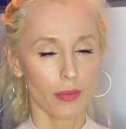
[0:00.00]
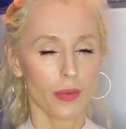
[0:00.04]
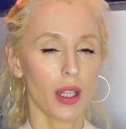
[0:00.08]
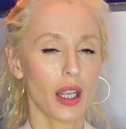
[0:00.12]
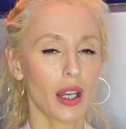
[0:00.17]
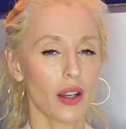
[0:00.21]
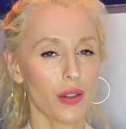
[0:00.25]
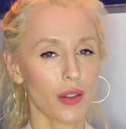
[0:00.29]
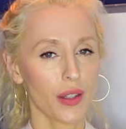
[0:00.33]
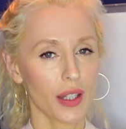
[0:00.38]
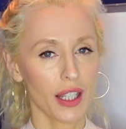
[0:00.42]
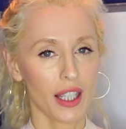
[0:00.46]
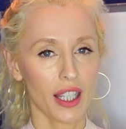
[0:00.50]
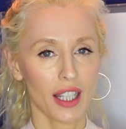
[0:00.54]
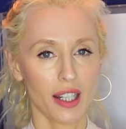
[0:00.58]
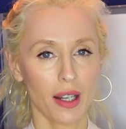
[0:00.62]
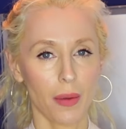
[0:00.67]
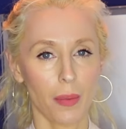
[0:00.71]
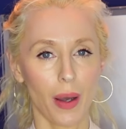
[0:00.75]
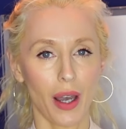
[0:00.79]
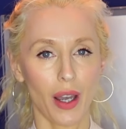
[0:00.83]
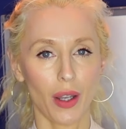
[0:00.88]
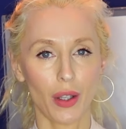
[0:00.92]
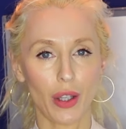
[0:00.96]
they're thinking
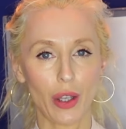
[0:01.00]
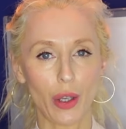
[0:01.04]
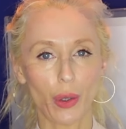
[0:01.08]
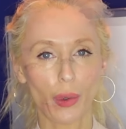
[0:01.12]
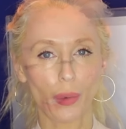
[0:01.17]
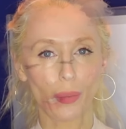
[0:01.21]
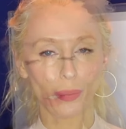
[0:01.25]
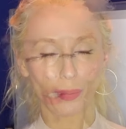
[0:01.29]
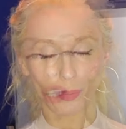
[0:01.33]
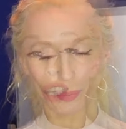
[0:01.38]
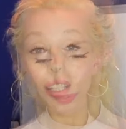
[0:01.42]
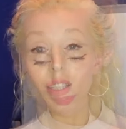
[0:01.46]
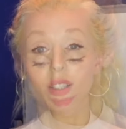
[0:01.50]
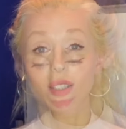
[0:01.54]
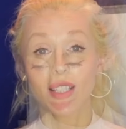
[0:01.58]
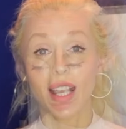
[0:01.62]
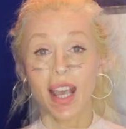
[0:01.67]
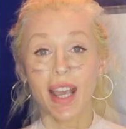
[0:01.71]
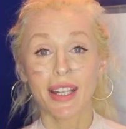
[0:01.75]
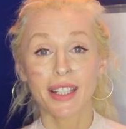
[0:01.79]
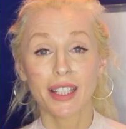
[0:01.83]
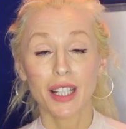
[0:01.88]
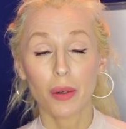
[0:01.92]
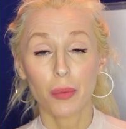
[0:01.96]
about you. Okay,
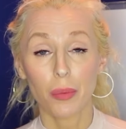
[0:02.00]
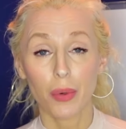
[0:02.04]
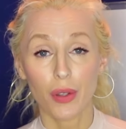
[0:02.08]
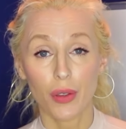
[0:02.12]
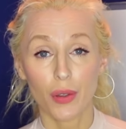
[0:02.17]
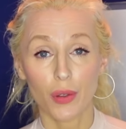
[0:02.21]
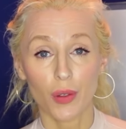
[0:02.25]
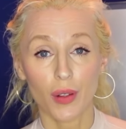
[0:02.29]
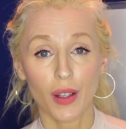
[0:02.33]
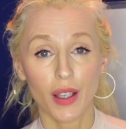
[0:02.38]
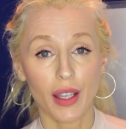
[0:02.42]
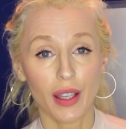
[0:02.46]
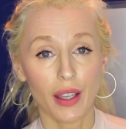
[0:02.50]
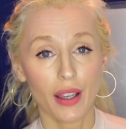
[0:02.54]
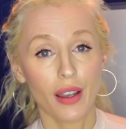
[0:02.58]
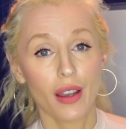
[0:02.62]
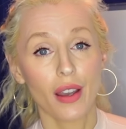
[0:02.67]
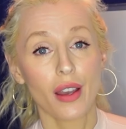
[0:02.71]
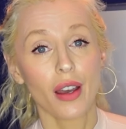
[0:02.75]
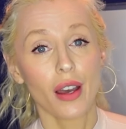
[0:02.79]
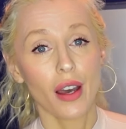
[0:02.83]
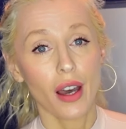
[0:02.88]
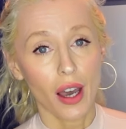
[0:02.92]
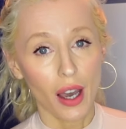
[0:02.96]
sign number three
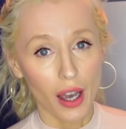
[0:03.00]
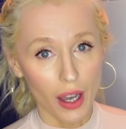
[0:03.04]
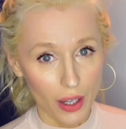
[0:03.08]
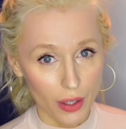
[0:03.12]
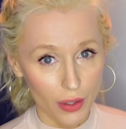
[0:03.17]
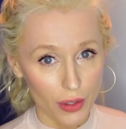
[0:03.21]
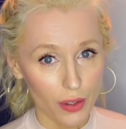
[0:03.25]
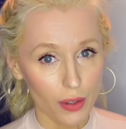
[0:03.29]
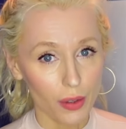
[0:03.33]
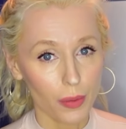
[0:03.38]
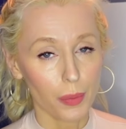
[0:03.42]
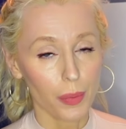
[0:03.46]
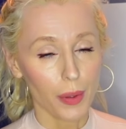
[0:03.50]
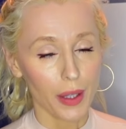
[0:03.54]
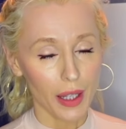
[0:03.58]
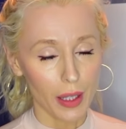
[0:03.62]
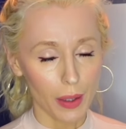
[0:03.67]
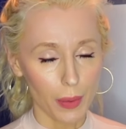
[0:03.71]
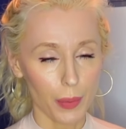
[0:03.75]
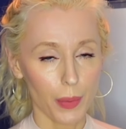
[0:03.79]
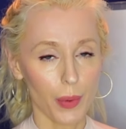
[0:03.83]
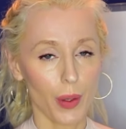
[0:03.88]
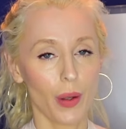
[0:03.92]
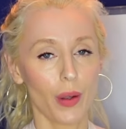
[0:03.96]
other
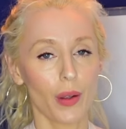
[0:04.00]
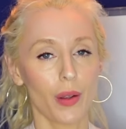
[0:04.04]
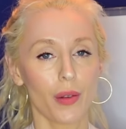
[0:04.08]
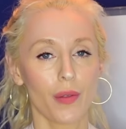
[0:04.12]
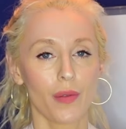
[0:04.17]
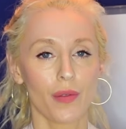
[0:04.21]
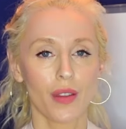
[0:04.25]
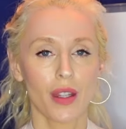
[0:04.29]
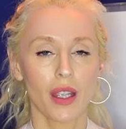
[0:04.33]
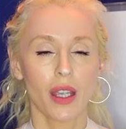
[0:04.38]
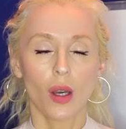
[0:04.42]
people.